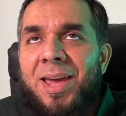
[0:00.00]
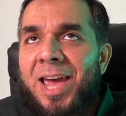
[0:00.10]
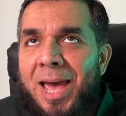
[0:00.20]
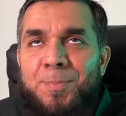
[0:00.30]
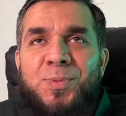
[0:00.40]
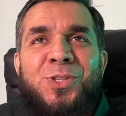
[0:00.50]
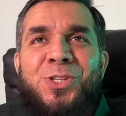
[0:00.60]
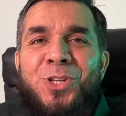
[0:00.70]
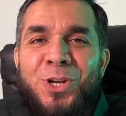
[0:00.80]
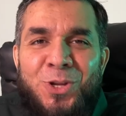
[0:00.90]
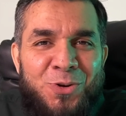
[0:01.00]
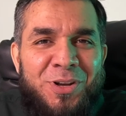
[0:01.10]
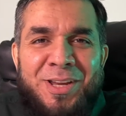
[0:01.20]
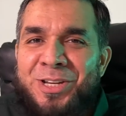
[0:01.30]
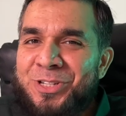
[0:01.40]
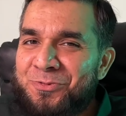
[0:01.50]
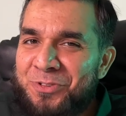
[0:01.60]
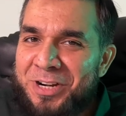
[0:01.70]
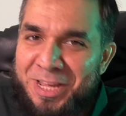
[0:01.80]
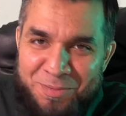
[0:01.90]
Absolutely
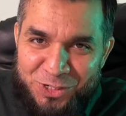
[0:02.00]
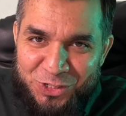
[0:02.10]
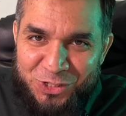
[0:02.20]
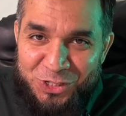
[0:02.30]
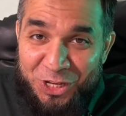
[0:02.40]
different images.